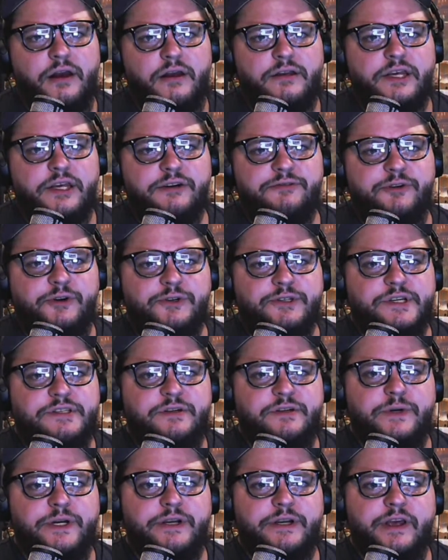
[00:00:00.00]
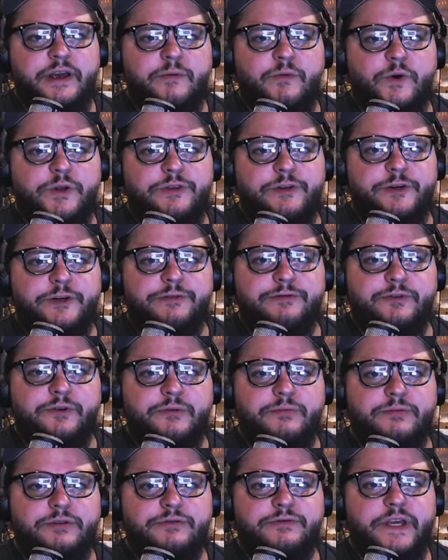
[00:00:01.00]
Nick Foles, I still want a damn 134
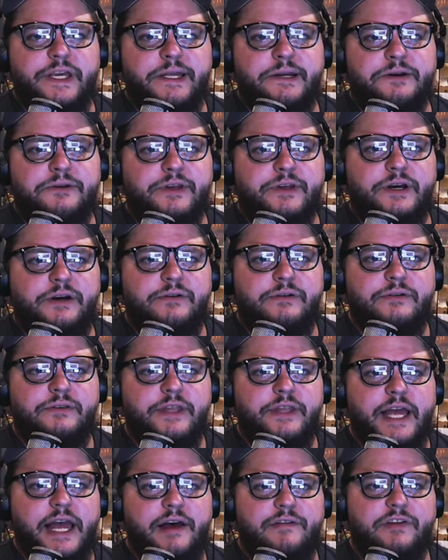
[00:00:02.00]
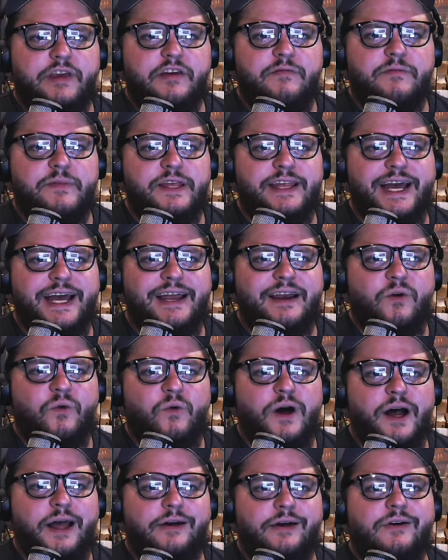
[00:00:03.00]
proof heater, though. They haven't given me that in a
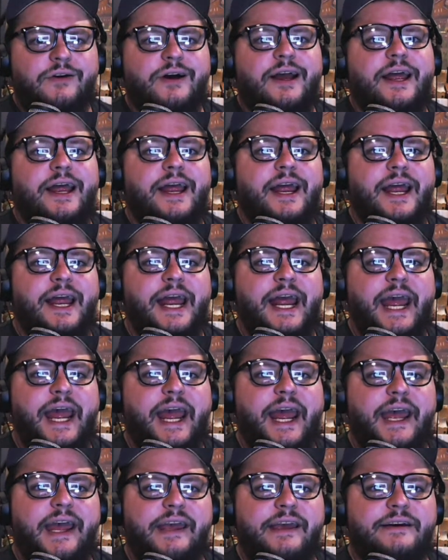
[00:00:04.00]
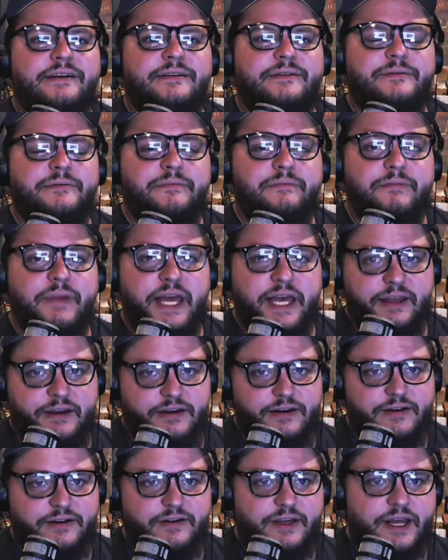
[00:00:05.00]
while. Amen.
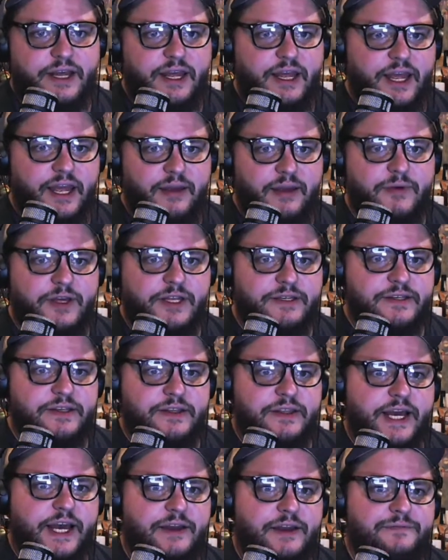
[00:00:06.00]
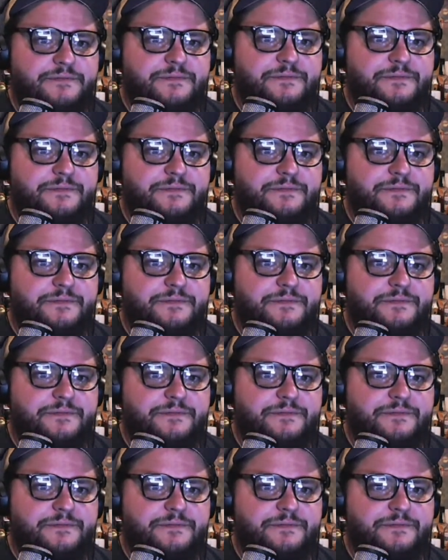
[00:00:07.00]
Amen to that.